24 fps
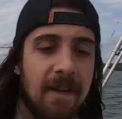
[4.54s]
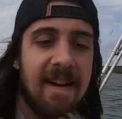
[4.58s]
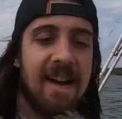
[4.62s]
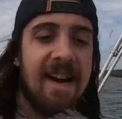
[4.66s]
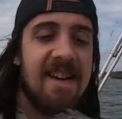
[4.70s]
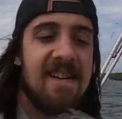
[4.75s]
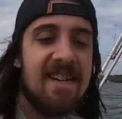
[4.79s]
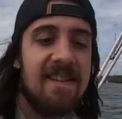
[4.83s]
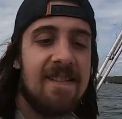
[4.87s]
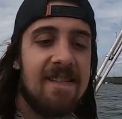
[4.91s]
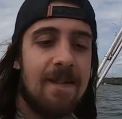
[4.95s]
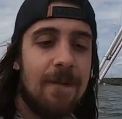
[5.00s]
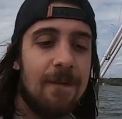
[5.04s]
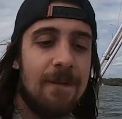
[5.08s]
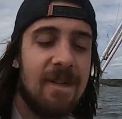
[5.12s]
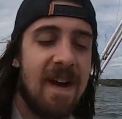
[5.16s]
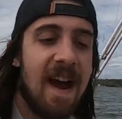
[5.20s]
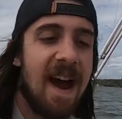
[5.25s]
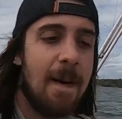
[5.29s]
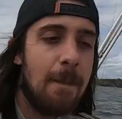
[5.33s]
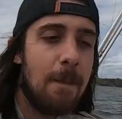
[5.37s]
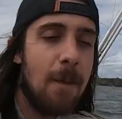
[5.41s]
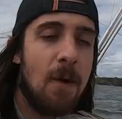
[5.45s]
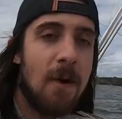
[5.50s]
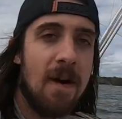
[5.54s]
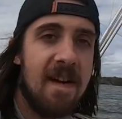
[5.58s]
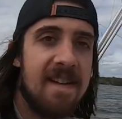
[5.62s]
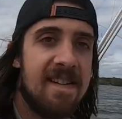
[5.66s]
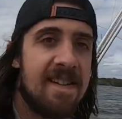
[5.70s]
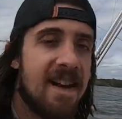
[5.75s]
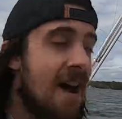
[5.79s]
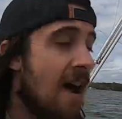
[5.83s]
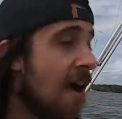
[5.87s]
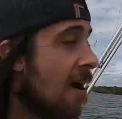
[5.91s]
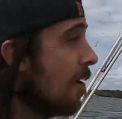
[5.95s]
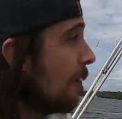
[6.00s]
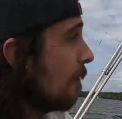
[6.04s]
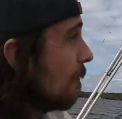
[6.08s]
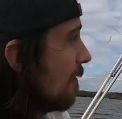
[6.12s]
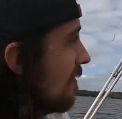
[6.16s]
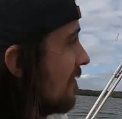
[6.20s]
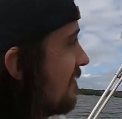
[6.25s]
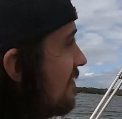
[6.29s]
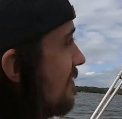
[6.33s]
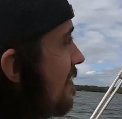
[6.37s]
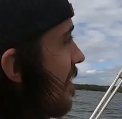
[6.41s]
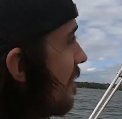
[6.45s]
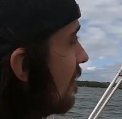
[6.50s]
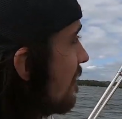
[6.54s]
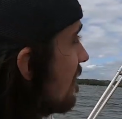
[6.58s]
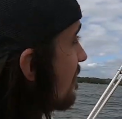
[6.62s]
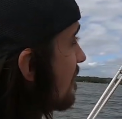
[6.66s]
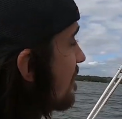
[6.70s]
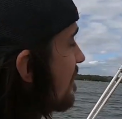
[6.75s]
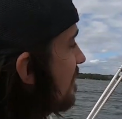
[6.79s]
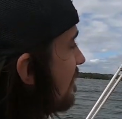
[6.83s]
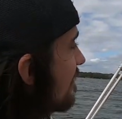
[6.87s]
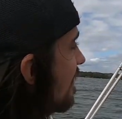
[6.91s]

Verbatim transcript: We're catching some fat boys. We're at Diogo and